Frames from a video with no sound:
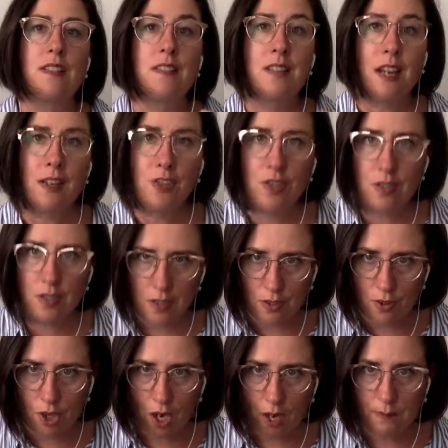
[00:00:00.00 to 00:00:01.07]
stages in the
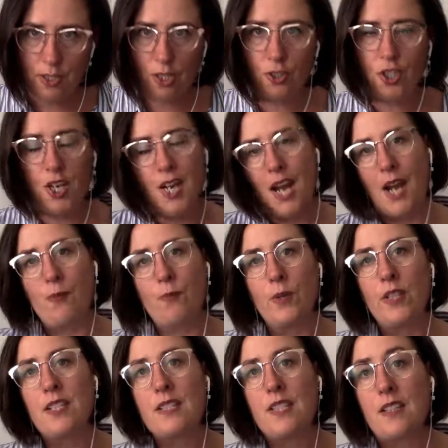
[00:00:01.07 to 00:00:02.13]
job search and
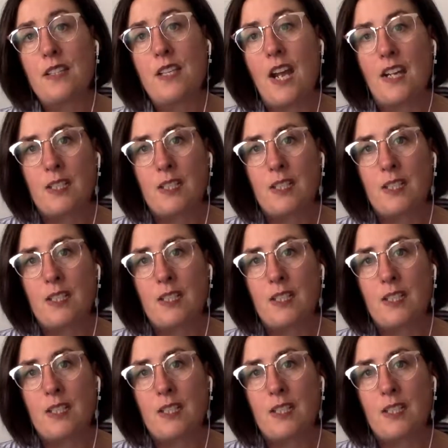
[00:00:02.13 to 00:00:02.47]
really set the